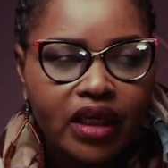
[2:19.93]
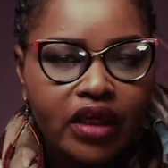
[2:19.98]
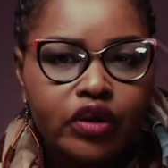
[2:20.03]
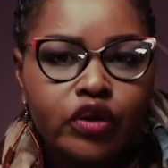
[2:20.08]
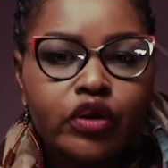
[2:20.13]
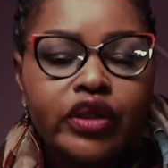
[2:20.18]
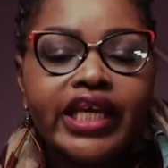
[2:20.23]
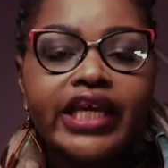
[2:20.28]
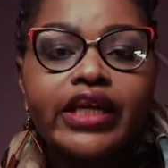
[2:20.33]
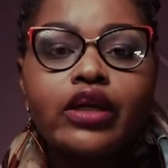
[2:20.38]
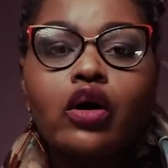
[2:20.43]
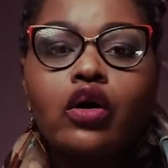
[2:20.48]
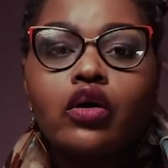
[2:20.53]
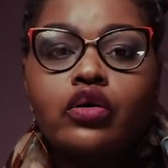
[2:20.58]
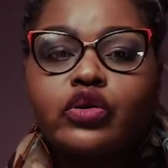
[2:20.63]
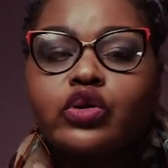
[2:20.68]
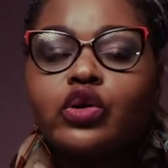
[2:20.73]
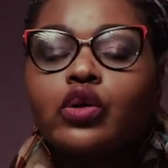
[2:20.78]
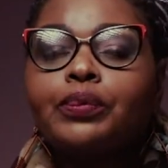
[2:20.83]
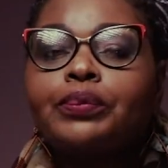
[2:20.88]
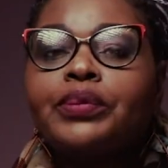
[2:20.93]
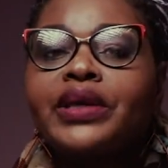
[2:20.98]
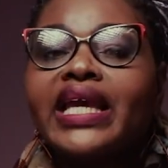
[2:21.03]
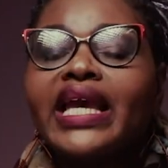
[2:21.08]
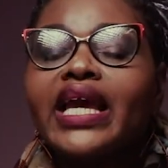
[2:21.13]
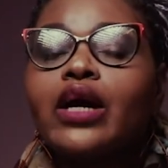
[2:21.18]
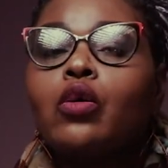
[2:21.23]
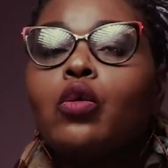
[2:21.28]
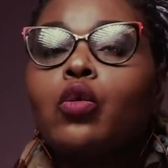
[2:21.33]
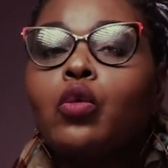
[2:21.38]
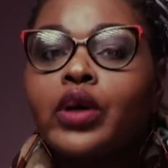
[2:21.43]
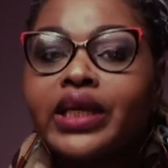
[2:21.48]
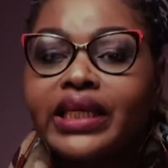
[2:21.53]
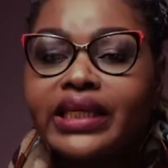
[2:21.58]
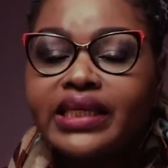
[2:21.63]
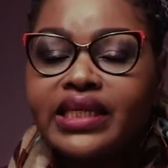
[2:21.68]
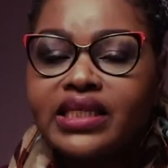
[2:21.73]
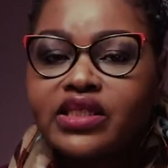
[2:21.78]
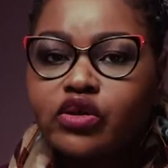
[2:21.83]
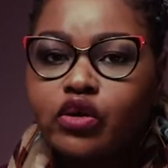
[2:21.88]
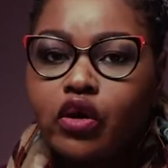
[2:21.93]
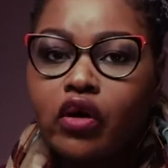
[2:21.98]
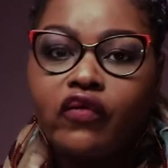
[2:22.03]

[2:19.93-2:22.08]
You can also be a witness